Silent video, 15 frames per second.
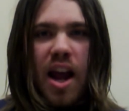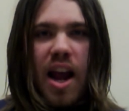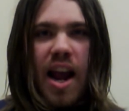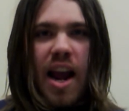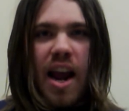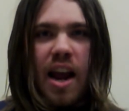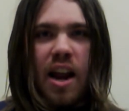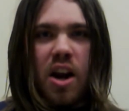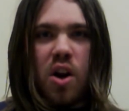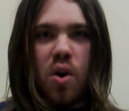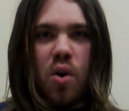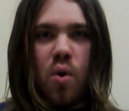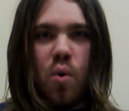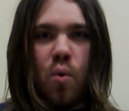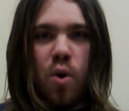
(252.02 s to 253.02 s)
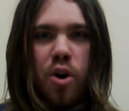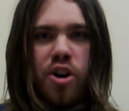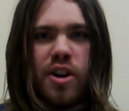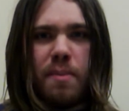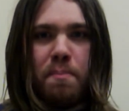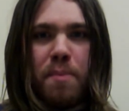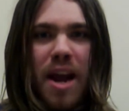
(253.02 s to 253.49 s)
and we're
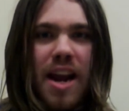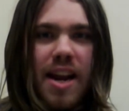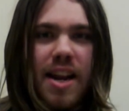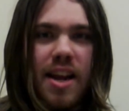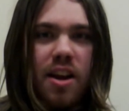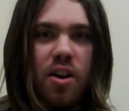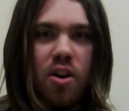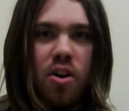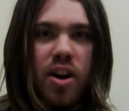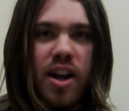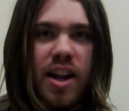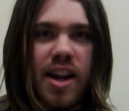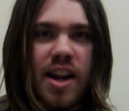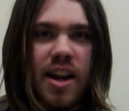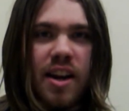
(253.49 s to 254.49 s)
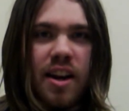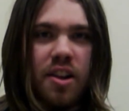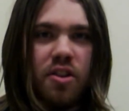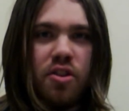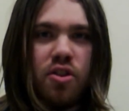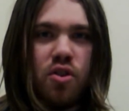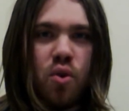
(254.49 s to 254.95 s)
debating on hitting
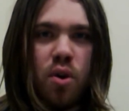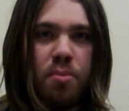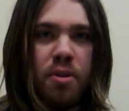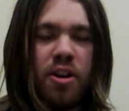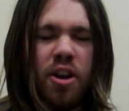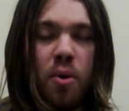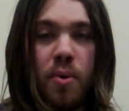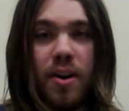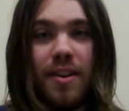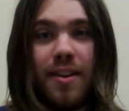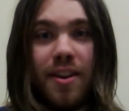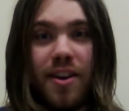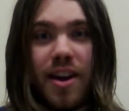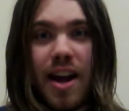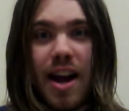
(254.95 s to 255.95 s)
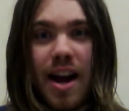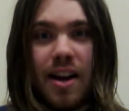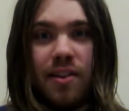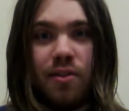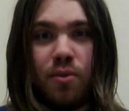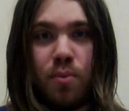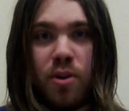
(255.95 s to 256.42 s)
another tournament. Don't want to tell you
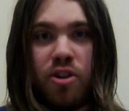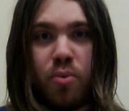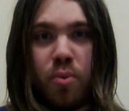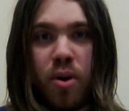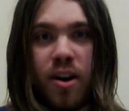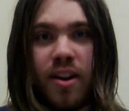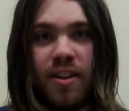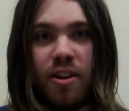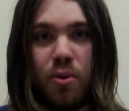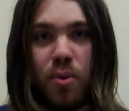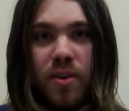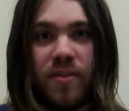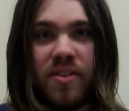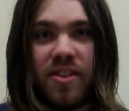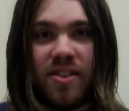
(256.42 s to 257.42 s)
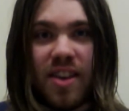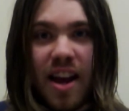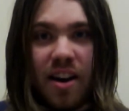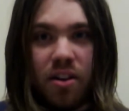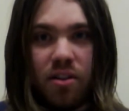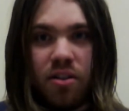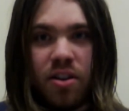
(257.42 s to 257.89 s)
guys which one until we've
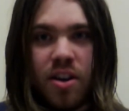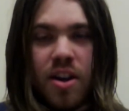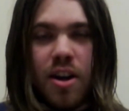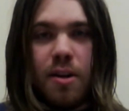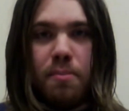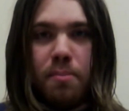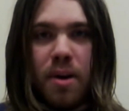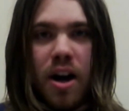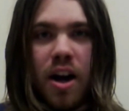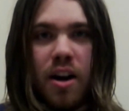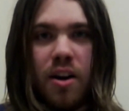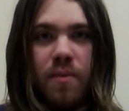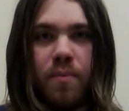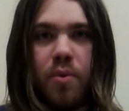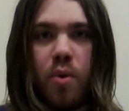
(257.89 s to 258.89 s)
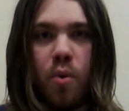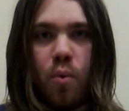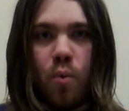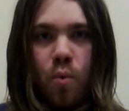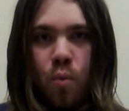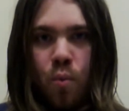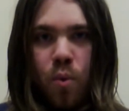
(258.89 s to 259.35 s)
settled, but
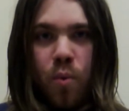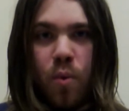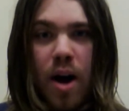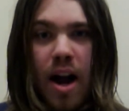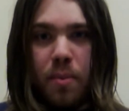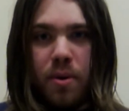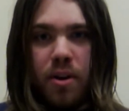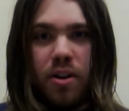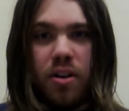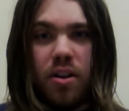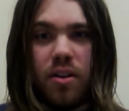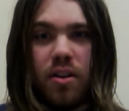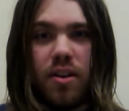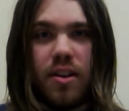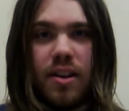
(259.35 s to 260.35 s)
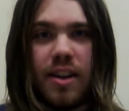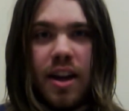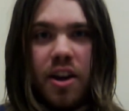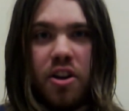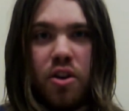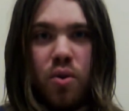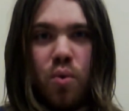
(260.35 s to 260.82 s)
I will
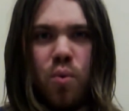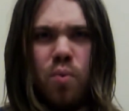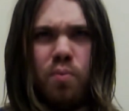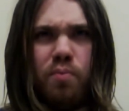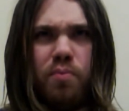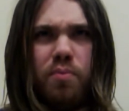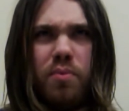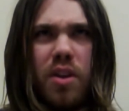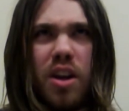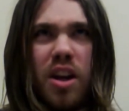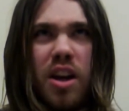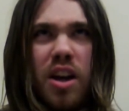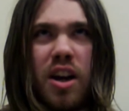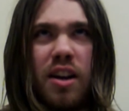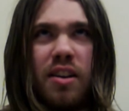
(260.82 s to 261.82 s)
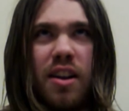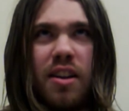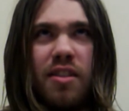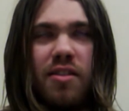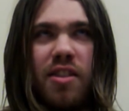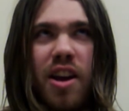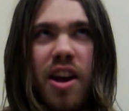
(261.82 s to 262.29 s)
tell you, uh, I'd like
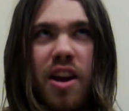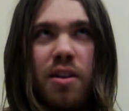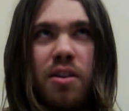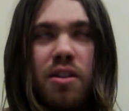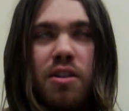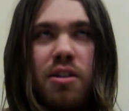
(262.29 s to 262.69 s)
to say,